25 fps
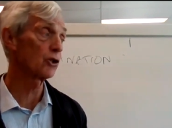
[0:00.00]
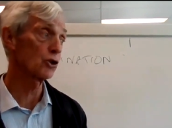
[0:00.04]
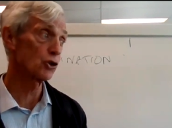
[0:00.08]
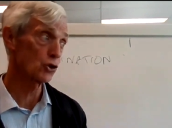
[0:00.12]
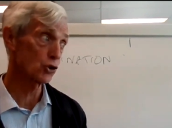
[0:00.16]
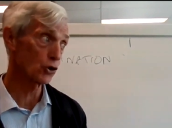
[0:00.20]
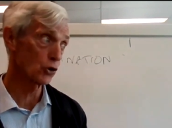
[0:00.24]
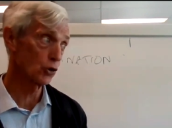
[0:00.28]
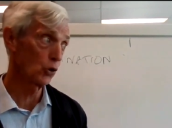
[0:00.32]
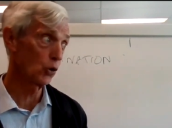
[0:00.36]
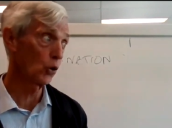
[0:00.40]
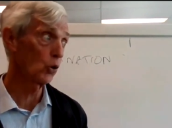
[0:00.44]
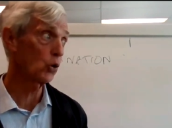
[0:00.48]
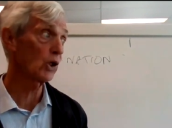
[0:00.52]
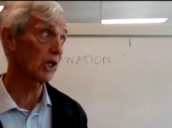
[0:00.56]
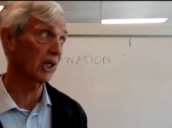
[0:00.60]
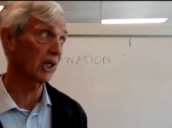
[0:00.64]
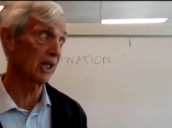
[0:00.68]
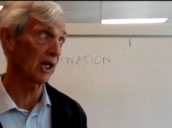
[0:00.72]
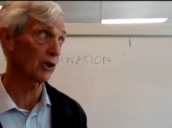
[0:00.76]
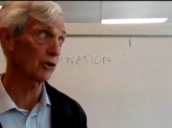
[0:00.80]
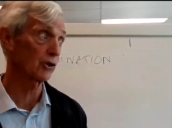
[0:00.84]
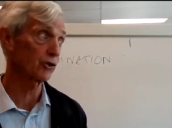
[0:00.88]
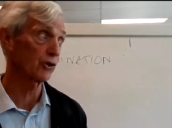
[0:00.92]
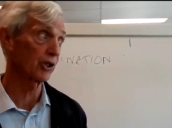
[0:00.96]
that the
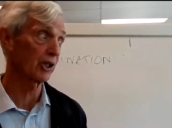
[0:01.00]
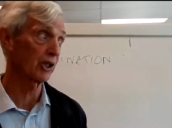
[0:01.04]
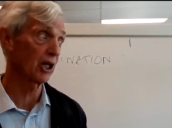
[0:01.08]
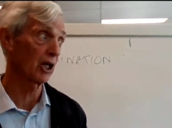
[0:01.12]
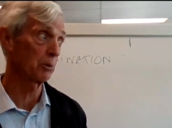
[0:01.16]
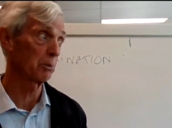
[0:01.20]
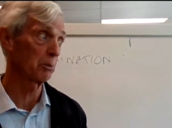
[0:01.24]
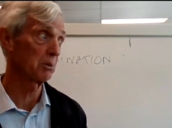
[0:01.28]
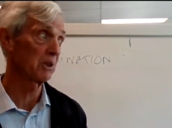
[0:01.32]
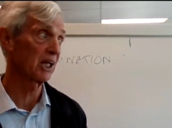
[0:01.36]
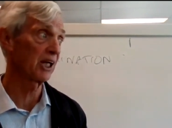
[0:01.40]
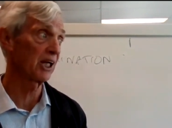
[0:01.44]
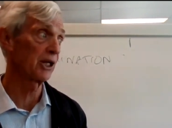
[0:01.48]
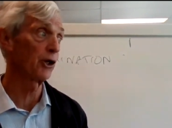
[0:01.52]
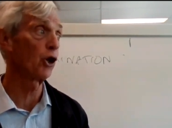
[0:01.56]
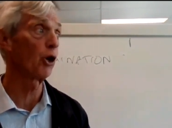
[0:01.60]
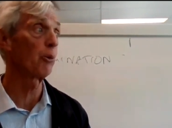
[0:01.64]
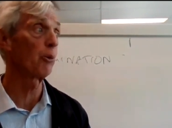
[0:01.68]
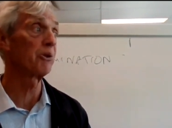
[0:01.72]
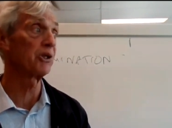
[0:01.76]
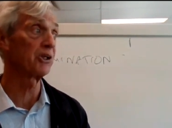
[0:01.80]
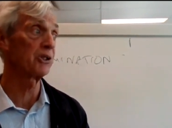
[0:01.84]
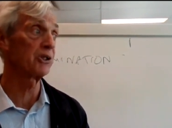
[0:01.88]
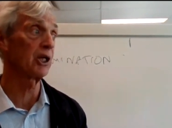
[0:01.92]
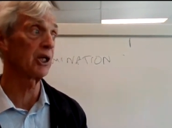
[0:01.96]
school can ask to come
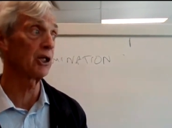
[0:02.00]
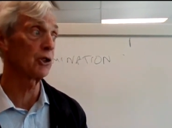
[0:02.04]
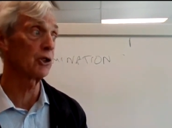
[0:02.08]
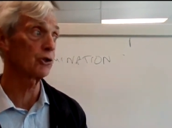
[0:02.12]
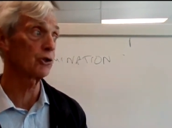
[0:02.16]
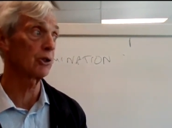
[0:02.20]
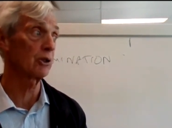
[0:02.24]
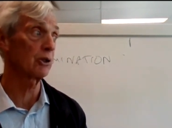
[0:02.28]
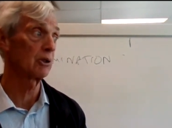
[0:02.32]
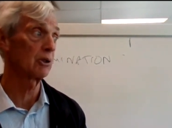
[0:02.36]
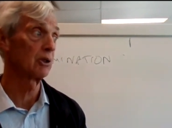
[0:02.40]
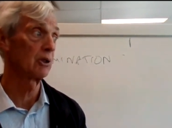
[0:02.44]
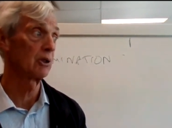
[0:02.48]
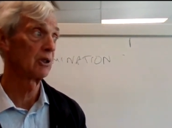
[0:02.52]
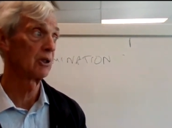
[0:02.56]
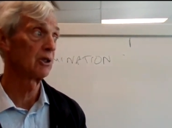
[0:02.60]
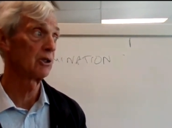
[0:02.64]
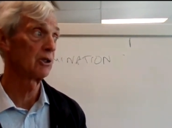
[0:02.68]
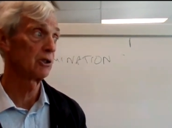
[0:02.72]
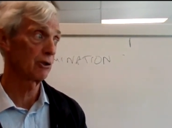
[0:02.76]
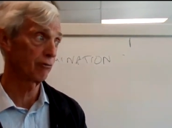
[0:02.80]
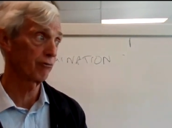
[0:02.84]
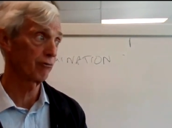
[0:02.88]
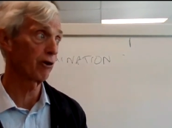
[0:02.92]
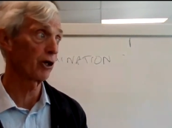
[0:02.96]
and help the teacher
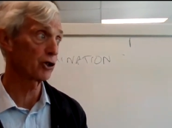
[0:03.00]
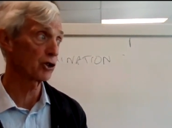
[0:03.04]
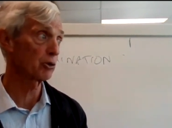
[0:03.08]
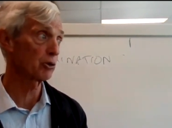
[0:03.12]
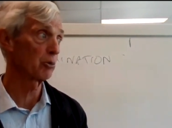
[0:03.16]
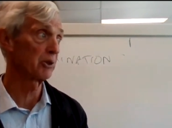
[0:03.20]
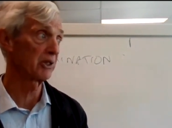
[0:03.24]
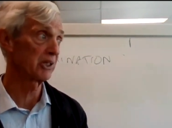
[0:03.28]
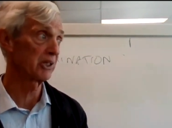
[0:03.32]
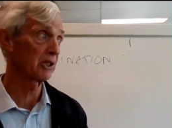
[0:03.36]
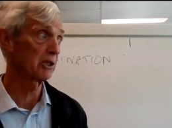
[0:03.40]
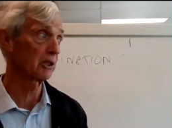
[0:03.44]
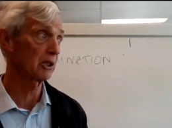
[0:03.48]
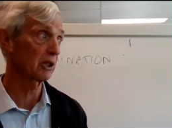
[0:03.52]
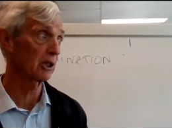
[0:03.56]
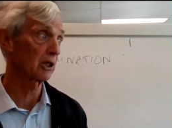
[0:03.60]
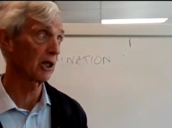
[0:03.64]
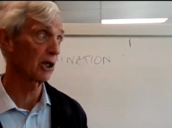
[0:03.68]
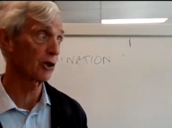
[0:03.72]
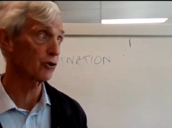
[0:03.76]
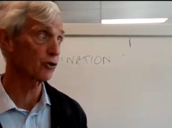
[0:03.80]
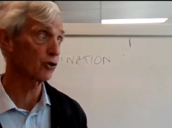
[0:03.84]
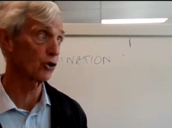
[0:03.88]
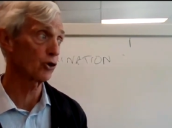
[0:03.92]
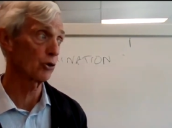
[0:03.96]
to function
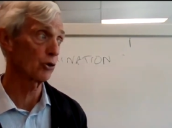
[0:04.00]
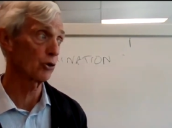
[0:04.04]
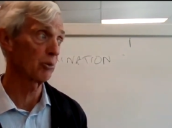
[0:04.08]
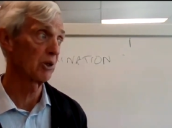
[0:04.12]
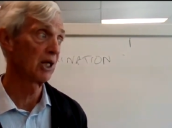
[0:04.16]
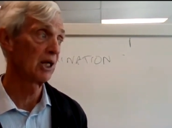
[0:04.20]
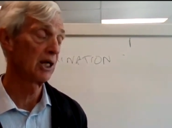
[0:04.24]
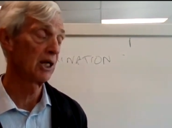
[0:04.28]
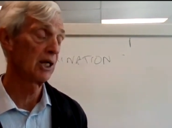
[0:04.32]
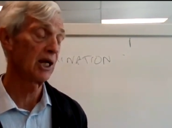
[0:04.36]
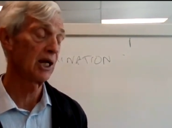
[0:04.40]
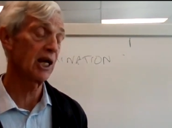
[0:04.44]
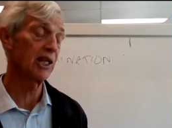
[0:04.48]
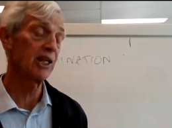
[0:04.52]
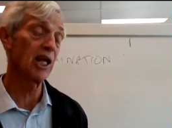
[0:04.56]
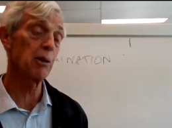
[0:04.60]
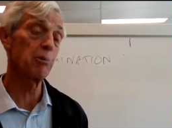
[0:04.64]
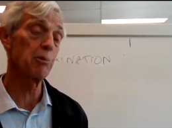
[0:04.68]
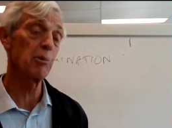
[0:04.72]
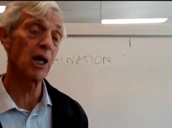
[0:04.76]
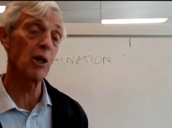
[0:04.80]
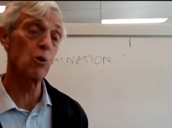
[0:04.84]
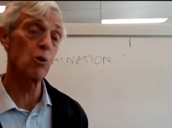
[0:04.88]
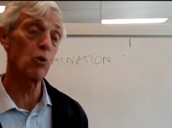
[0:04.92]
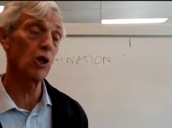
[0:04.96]
within the classroom.
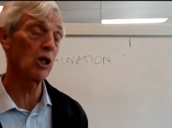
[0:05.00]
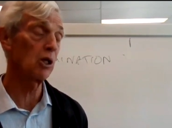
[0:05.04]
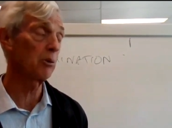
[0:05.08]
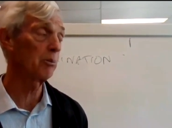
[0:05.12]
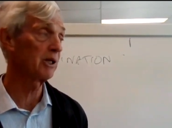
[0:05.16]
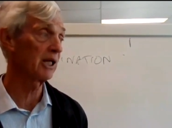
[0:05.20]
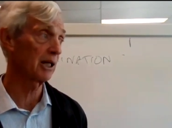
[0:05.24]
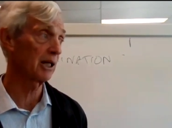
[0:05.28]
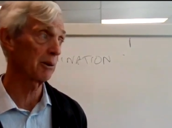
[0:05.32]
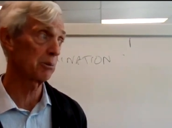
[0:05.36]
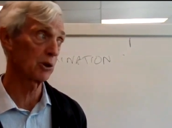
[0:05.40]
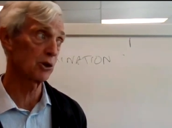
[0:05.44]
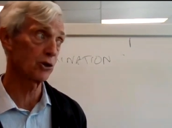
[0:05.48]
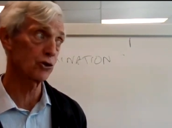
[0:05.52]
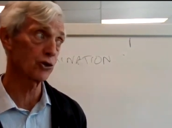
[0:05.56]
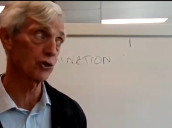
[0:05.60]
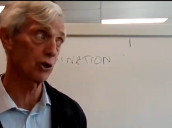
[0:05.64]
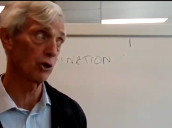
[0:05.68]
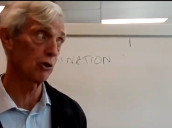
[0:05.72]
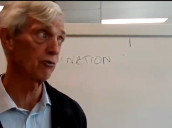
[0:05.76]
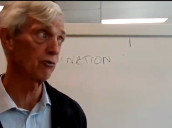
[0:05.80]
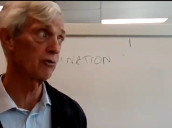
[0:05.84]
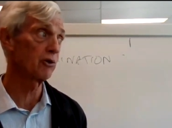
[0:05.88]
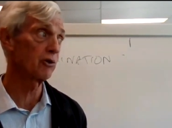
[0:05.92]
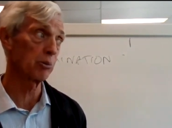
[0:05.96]
And they may well be able
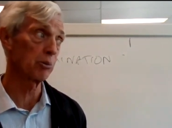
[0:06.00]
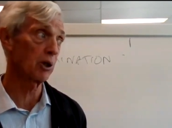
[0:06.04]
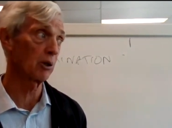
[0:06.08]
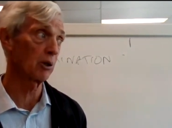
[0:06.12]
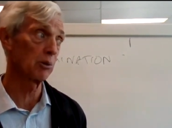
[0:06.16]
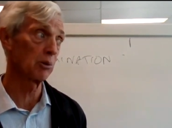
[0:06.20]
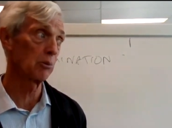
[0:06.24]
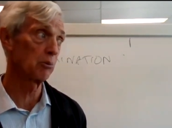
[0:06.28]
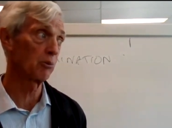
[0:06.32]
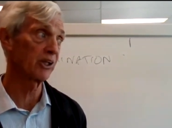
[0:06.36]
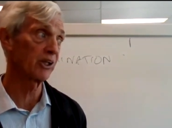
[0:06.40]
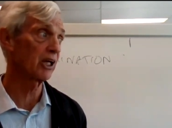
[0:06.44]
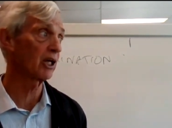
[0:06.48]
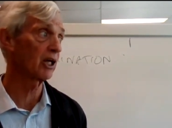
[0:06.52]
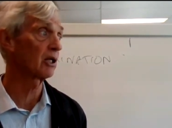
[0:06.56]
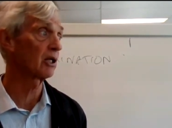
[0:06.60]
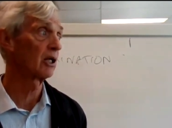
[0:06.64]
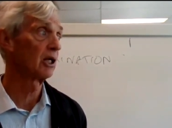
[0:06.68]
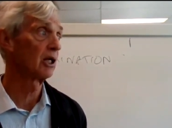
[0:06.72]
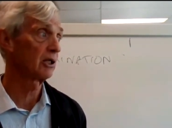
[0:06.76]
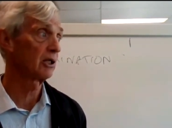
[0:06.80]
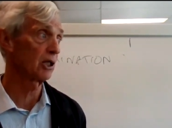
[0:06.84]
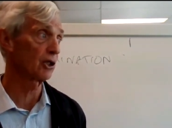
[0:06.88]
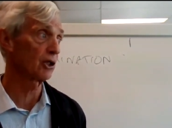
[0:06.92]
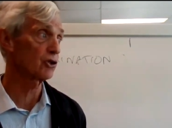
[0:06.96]
to solve the problem
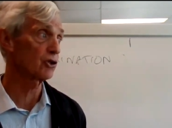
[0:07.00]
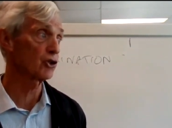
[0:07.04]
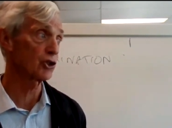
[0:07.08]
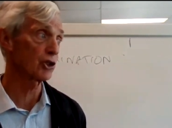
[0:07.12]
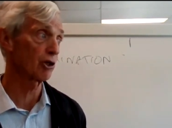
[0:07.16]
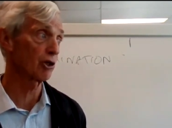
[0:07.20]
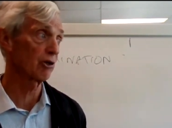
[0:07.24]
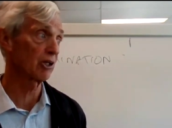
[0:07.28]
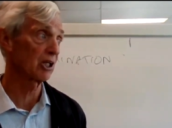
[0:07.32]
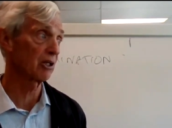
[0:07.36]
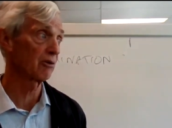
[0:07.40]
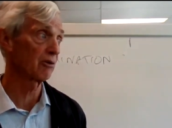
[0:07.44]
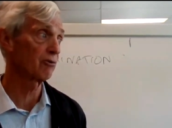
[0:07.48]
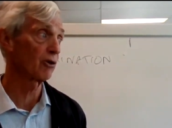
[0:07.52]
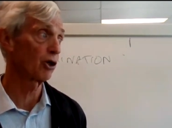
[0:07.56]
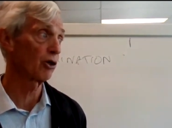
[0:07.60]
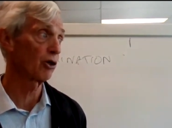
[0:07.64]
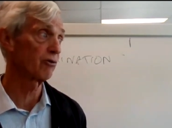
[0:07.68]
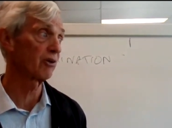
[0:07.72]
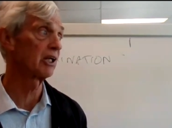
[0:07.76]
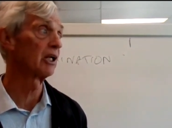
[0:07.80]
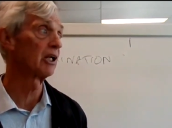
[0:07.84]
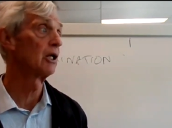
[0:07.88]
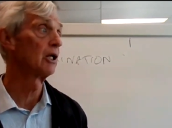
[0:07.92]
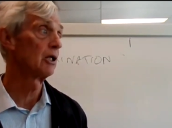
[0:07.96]
without necessarily
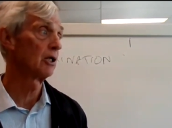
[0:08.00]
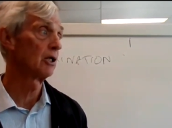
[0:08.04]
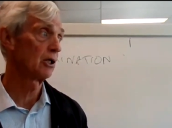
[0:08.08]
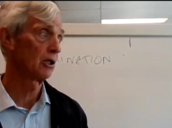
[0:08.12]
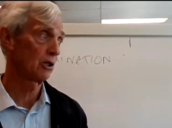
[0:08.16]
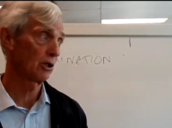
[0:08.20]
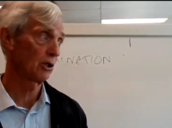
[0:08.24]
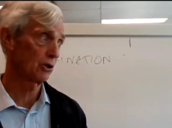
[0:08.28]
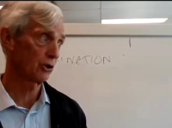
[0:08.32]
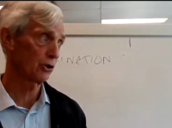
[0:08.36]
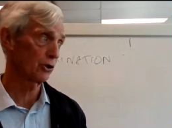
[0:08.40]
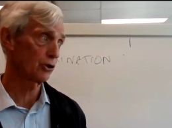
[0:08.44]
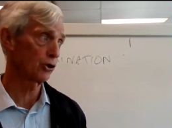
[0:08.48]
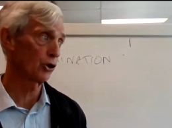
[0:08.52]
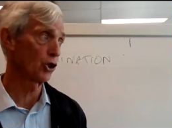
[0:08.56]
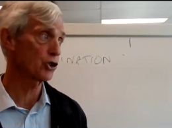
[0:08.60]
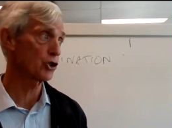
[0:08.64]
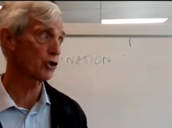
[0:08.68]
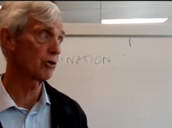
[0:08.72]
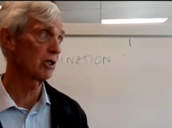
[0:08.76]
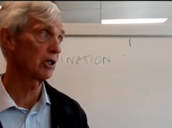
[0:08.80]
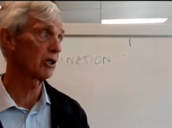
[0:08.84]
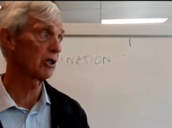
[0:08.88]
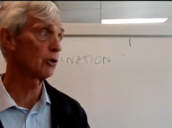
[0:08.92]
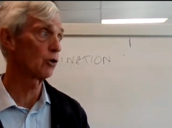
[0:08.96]
involving
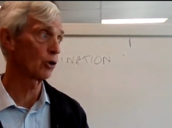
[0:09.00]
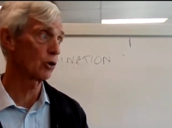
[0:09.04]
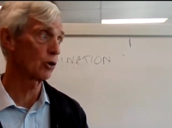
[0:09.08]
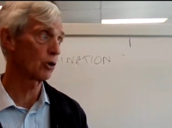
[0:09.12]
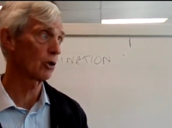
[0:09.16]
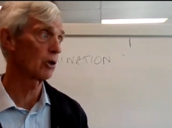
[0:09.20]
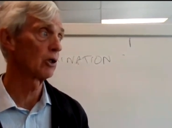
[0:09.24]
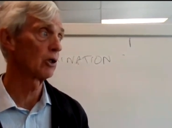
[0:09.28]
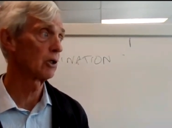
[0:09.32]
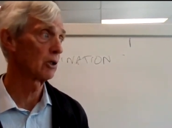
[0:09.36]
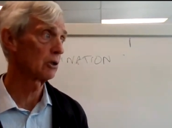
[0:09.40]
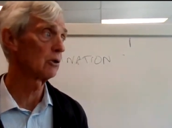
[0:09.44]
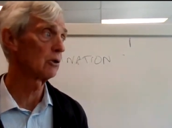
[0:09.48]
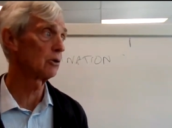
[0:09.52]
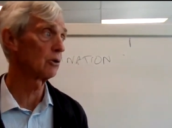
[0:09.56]
tertiary or